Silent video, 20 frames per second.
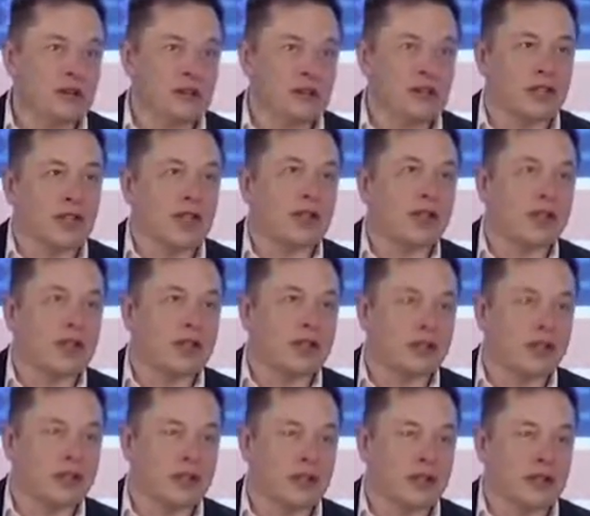sustainable
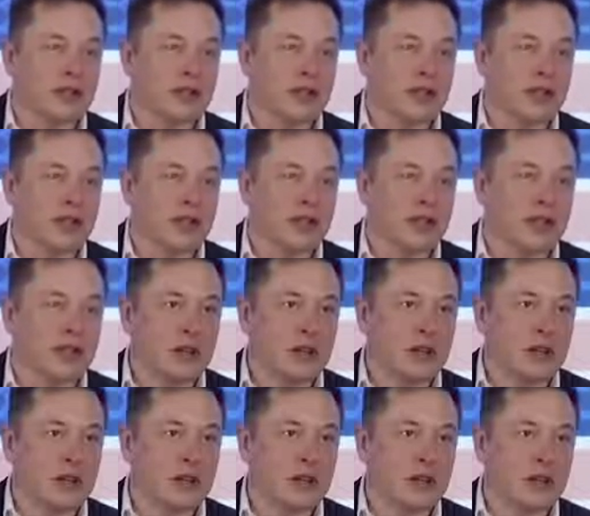energy
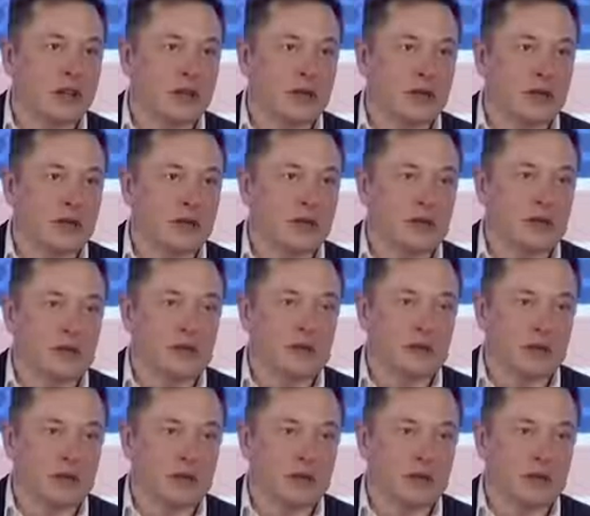instead of